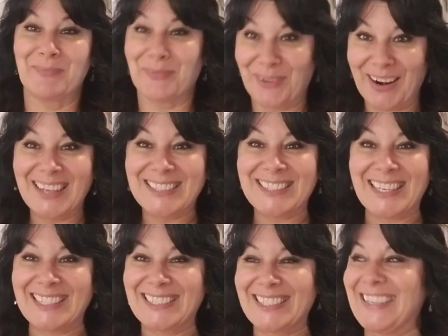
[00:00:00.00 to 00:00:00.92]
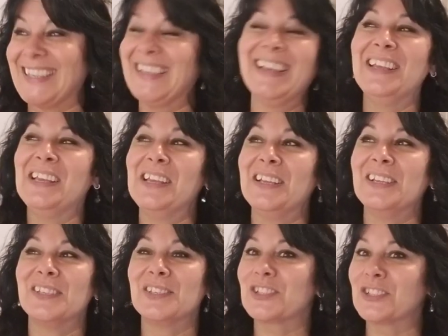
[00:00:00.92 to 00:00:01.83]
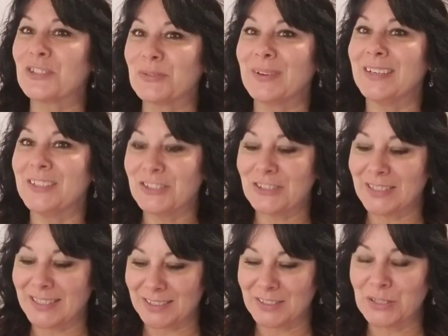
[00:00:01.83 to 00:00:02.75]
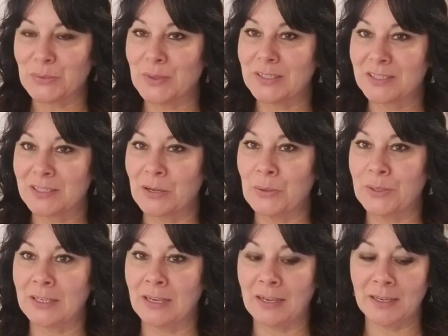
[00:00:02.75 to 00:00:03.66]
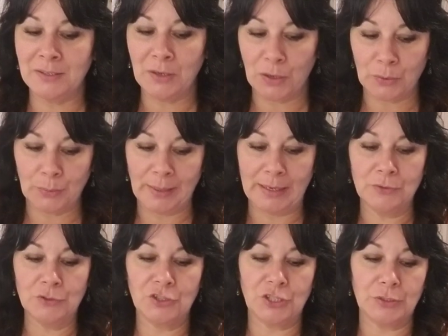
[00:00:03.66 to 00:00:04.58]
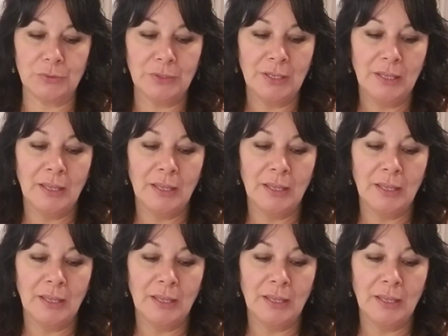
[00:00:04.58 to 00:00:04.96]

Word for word: Processing, surrendering to what's going on around you.